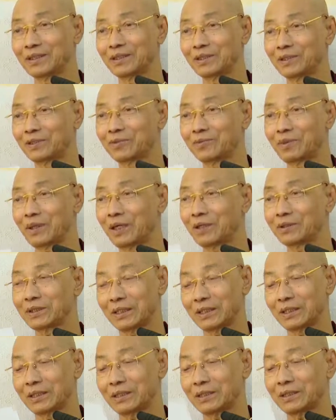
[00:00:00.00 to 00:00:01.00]
to found
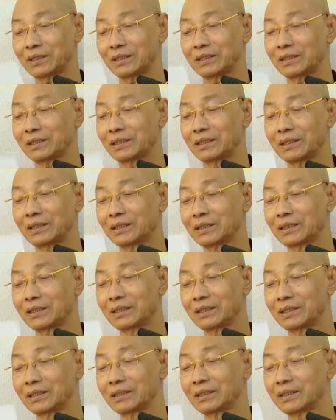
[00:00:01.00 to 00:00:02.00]
is,
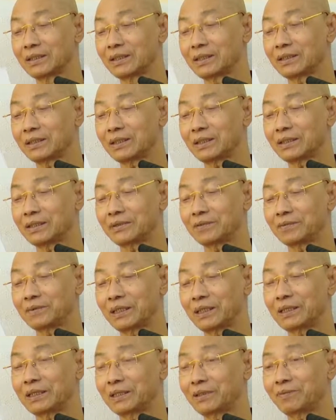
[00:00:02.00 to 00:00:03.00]
this is
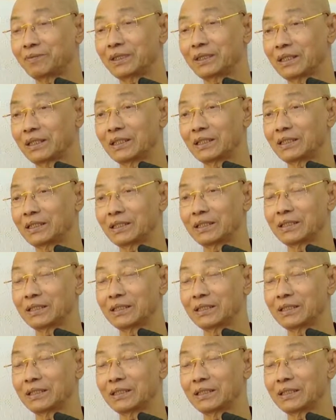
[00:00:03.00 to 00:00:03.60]
very difficult.